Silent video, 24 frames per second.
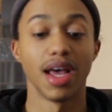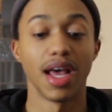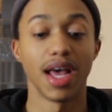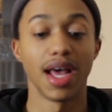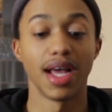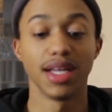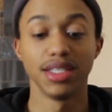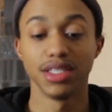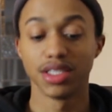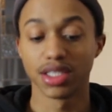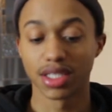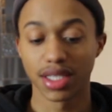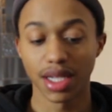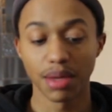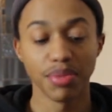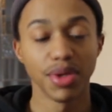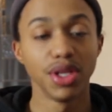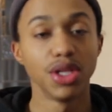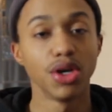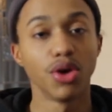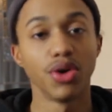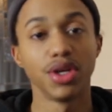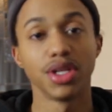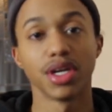and just let
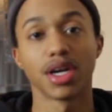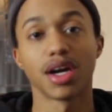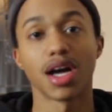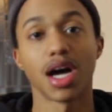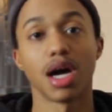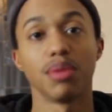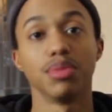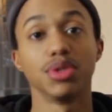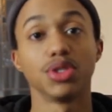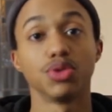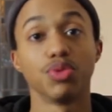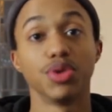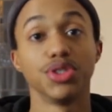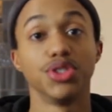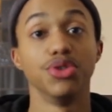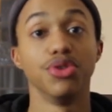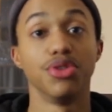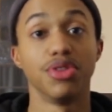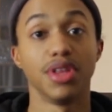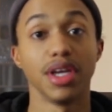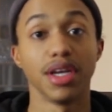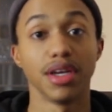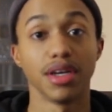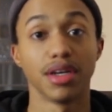me know in the comments what
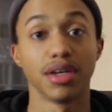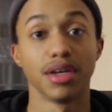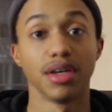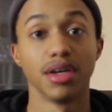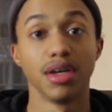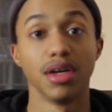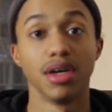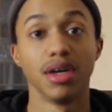you think.